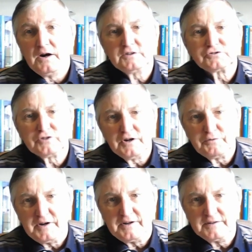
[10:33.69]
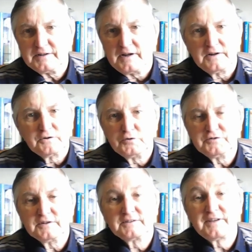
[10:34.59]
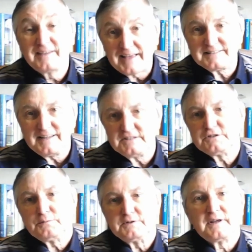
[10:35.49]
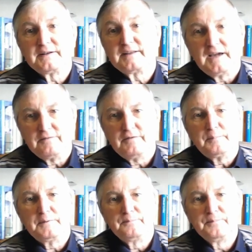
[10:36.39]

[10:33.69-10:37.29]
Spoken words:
I tried reading it and couldn't get into it and gave up.